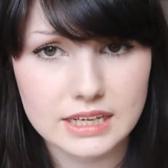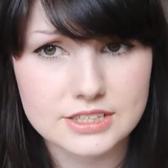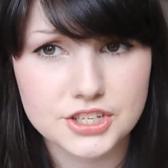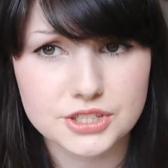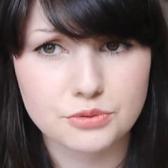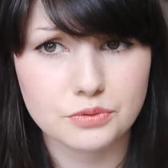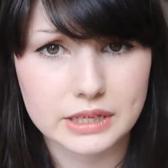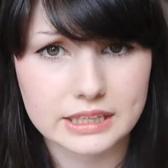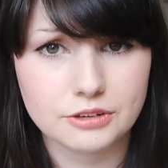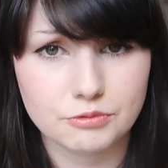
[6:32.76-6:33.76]
It's just a
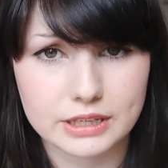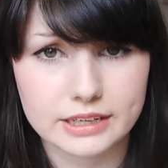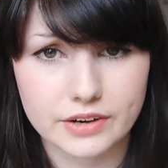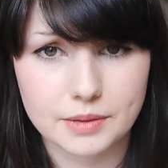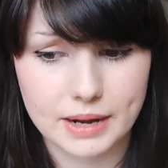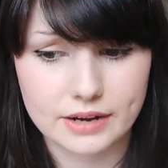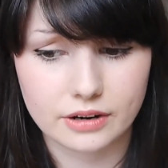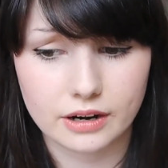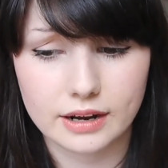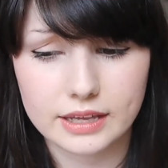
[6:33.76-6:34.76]
really, really great
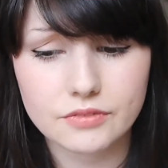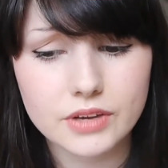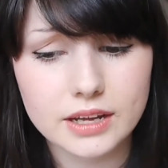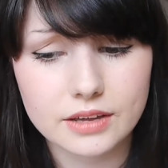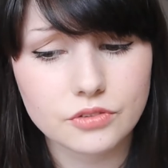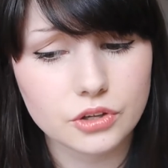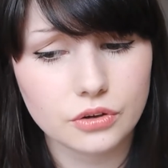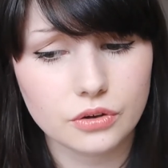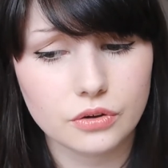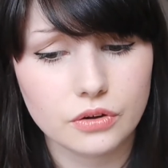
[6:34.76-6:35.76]
powder. Even if
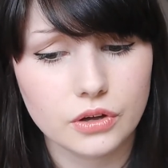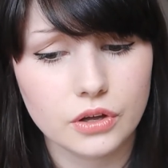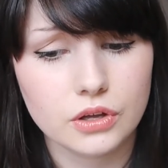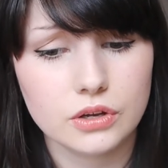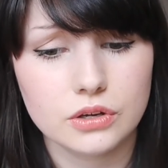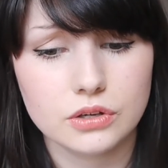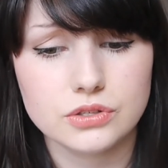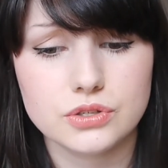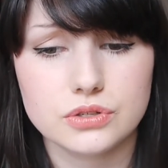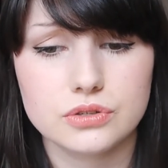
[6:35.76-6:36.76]
you
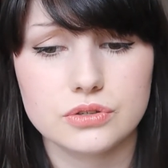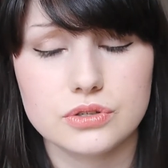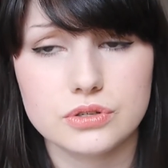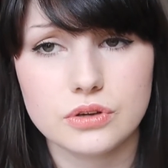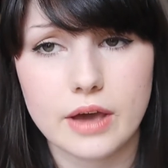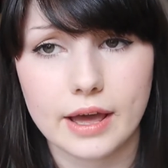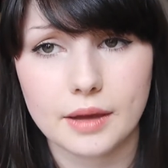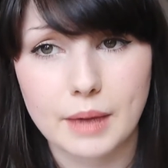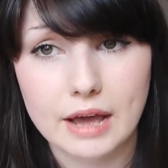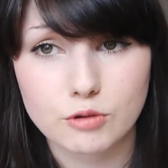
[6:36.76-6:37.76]

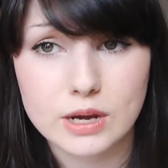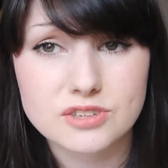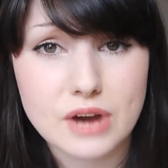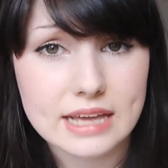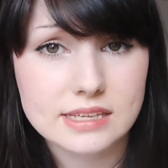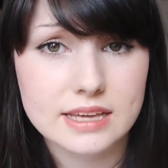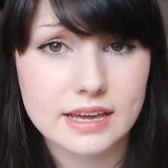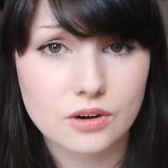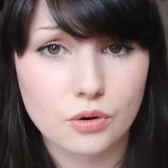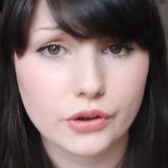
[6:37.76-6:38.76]
have quite dry
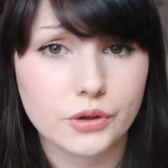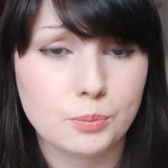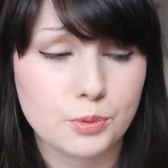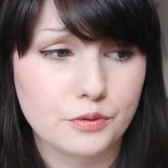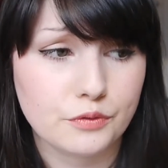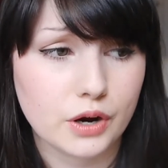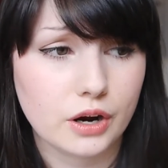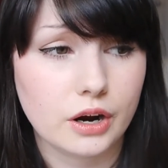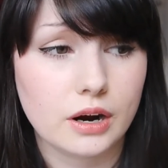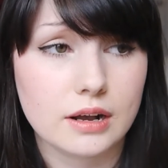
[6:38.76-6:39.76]
skin or you
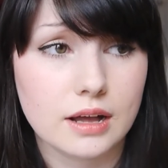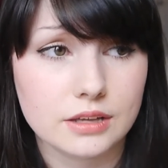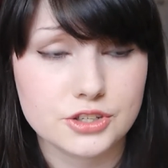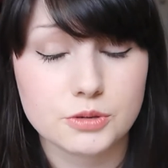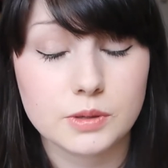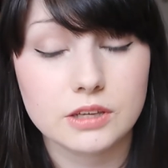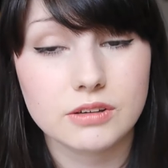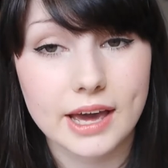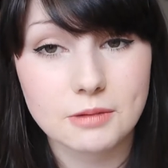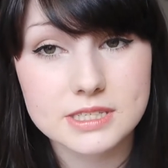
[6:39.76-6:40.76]
prefer a dewy
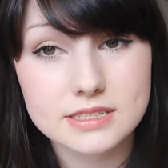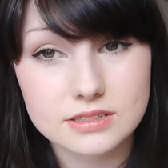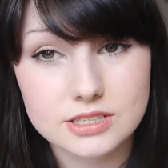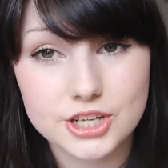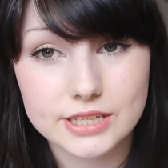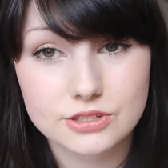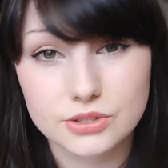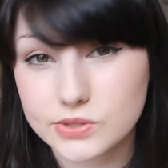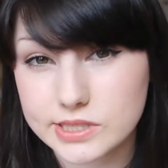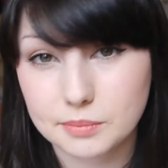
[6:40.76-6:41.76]
look, I would still suggest
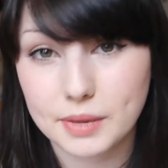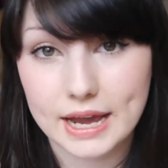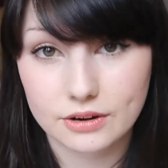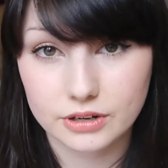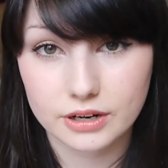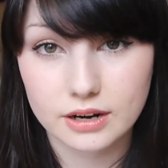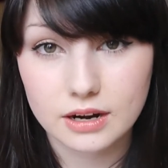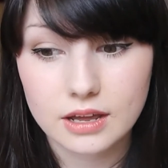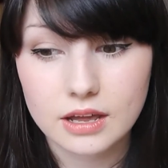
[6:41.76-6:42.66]
using powder,